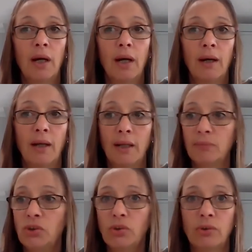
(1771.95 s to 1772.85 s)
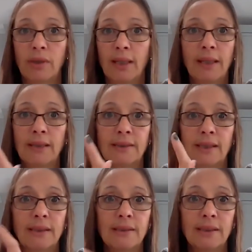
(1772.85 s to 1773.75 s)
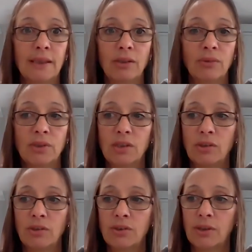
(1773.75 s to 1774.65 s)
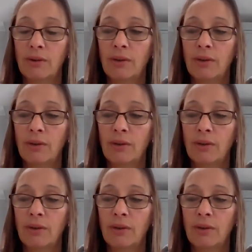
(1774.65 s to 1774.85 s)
and I'm sure that he's continuing to do so.